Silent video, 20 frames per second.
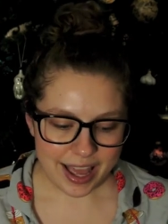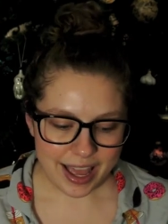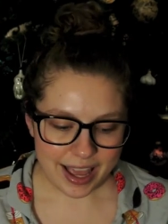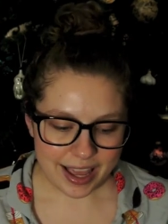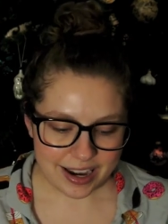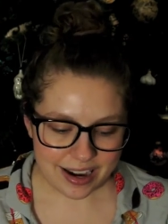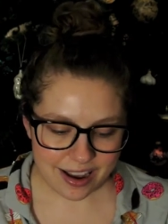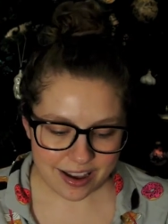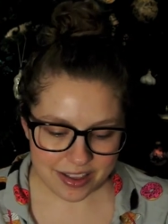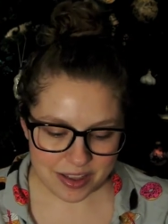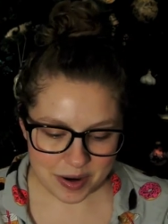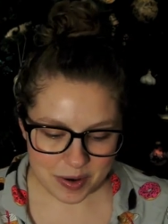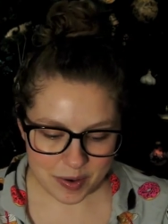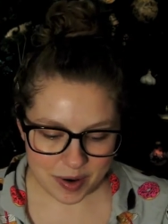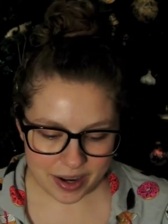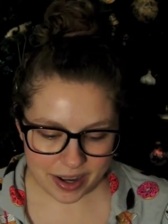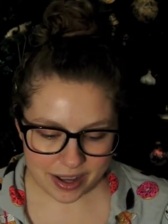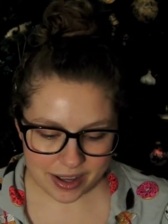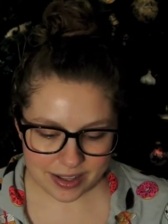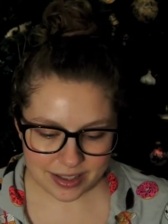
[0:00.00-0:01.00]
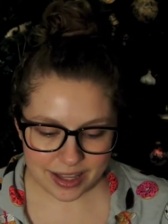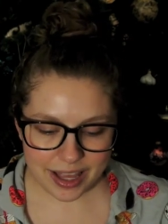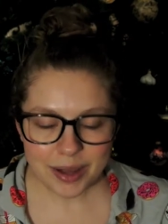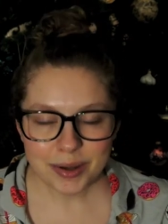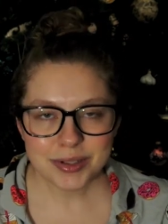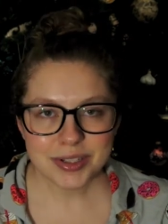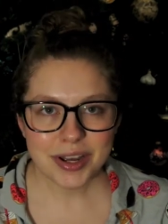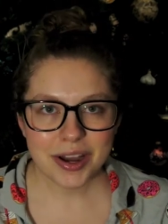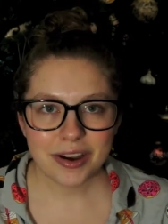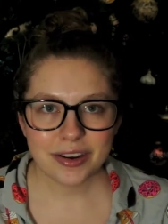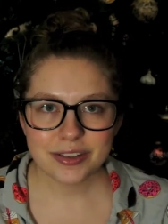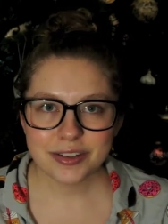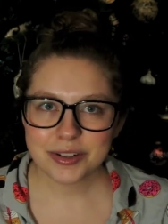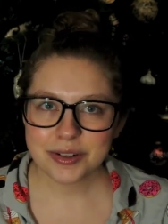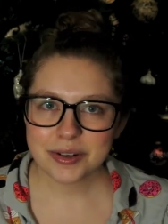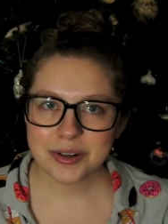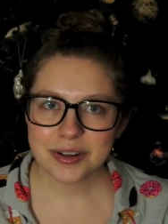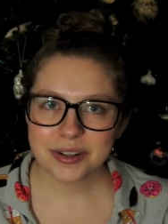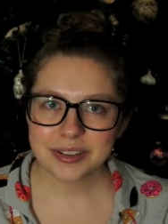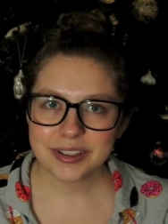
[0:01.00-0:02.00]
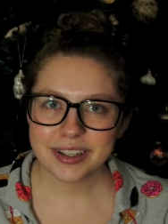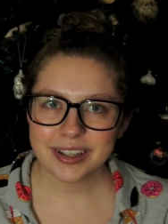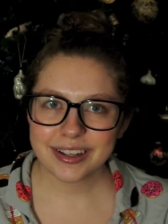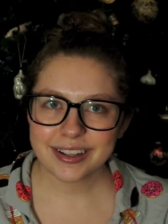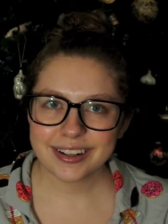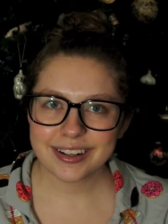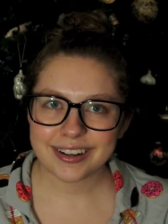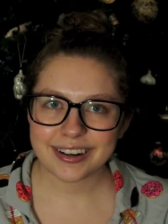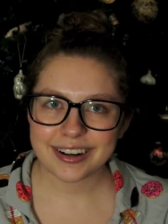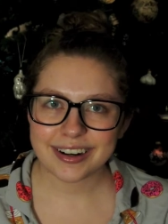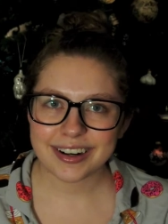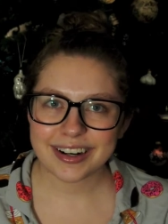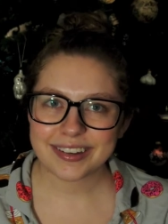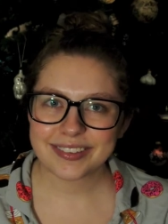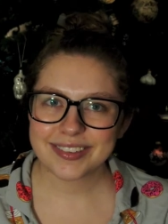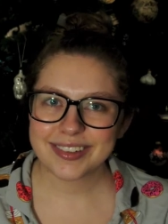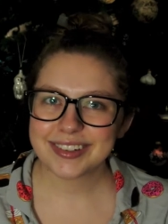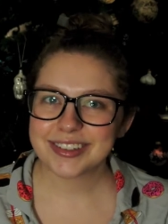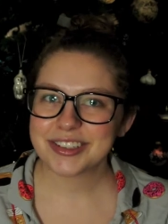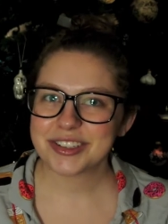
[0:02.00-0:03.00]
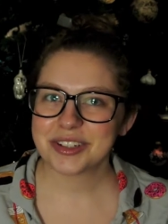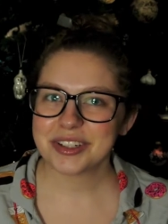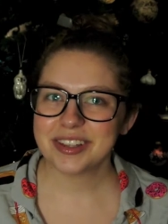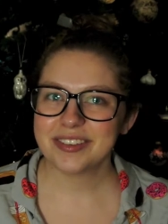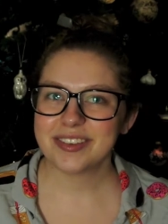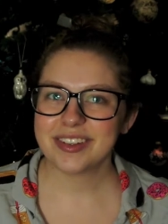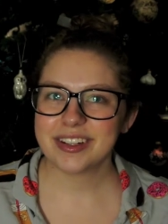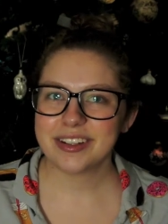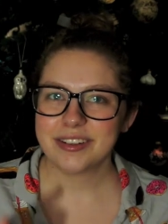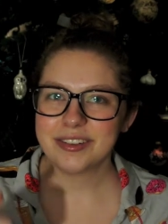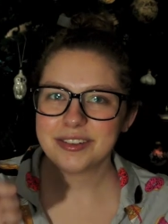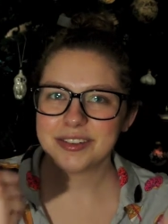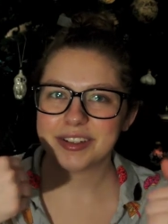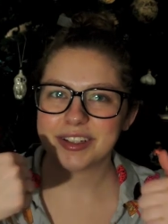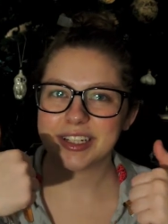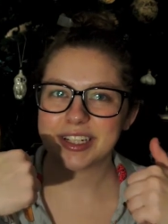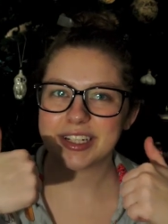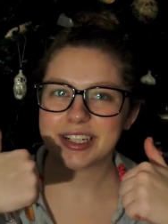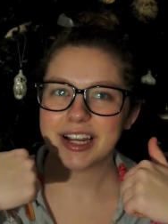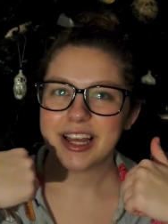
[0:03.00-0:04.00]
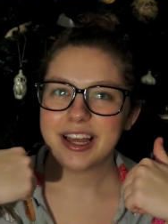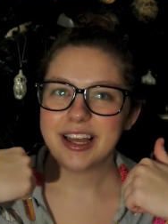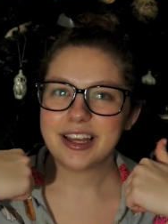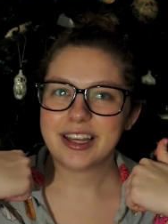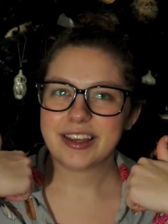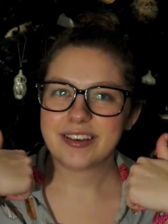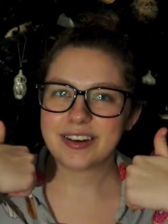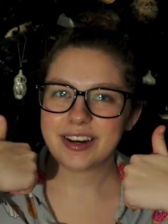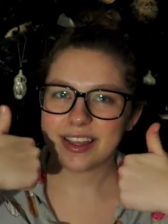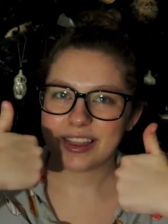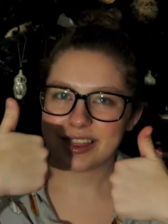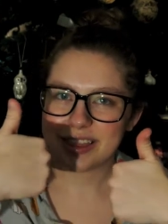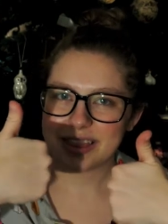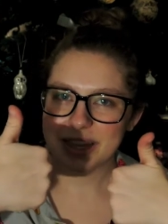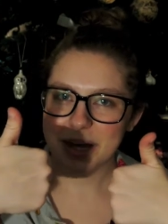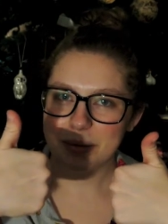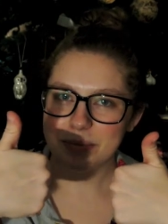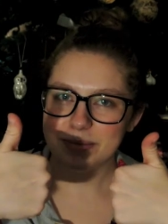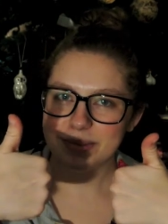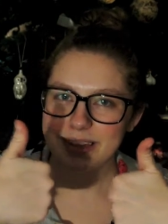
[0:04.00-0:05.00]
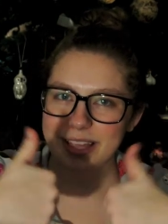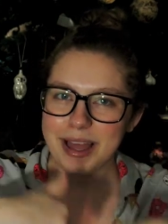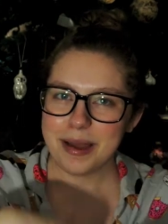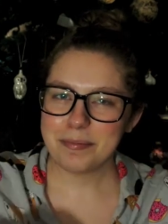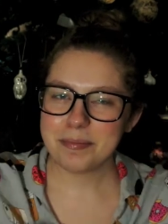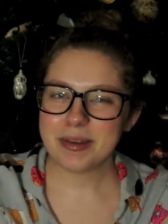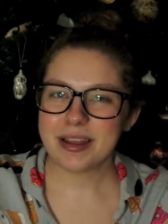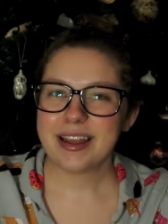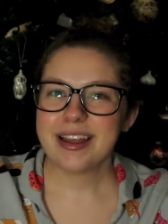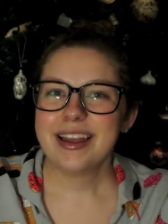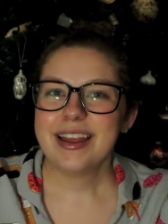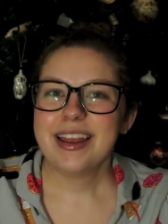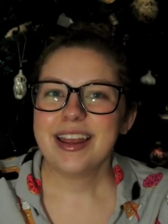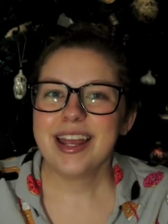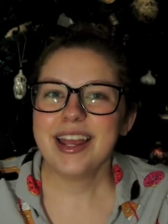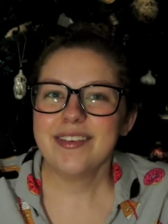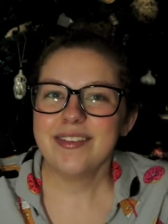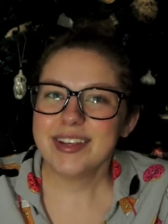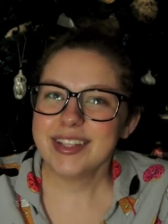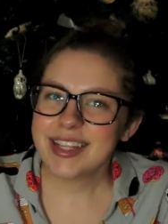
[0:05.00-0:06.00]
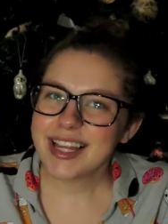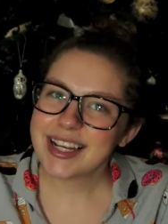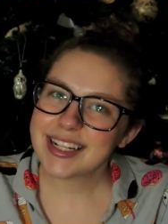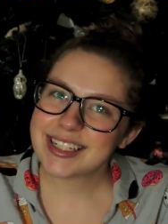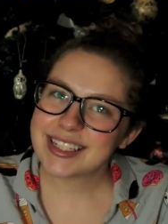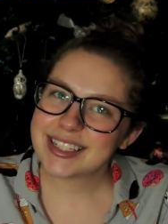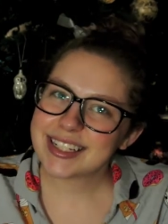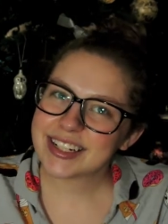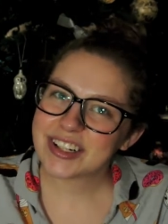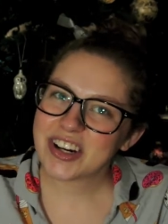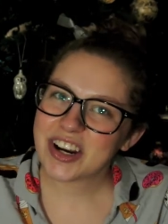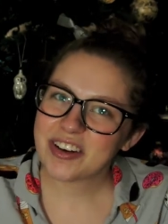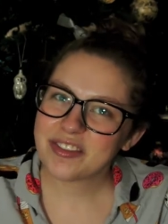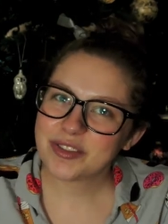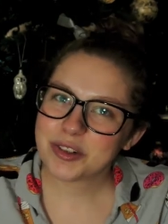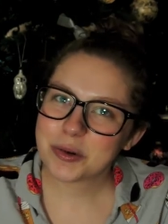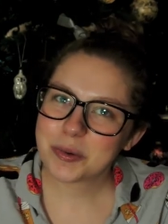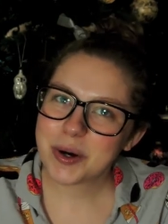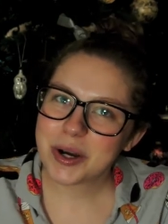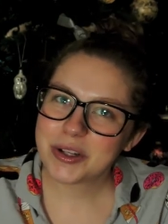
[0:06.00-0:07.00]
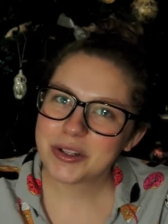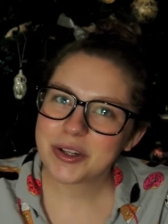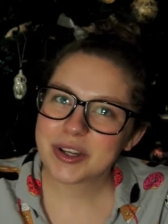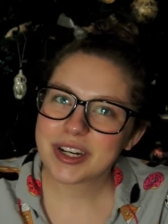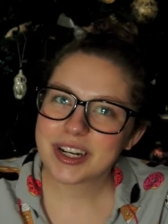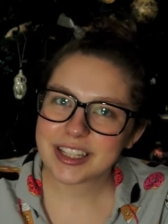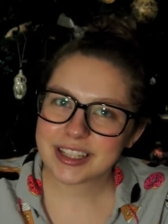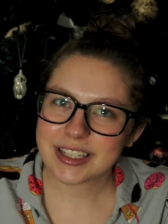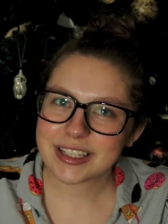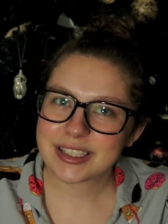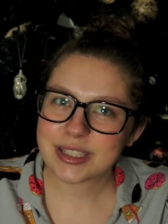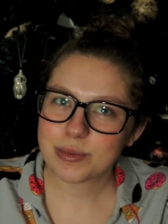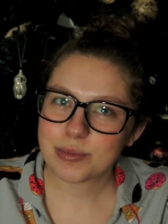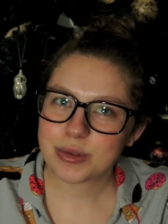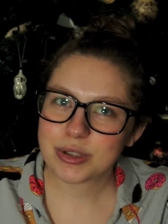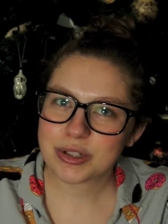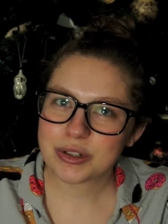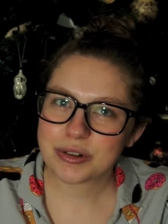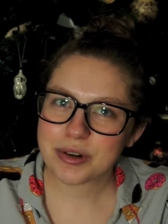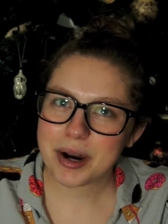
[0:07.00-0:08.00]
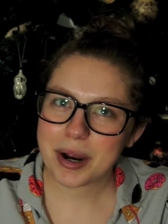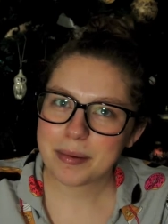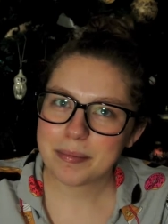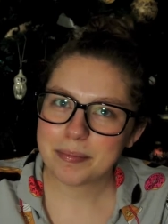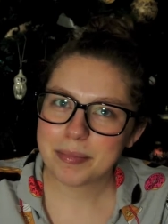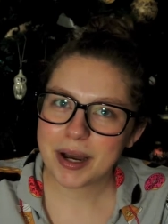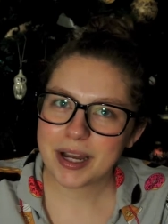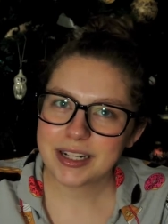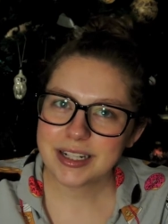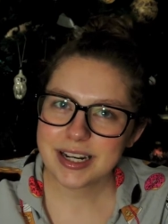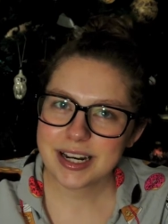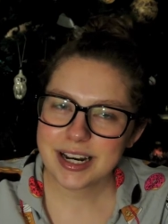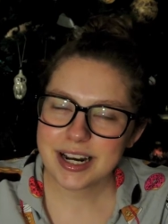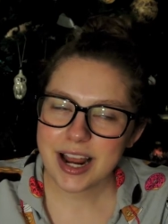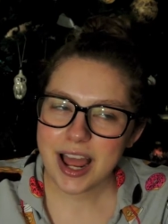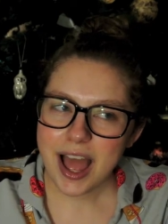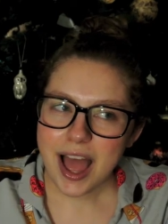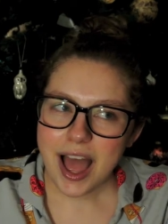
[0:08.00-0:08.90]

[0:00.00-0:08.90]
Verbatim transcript: And otherwise, I'll talk to you all later. If you enjoyed the video, you can get a thumbs up. If you'd like to stick around for a while, you can hit that subscribe button.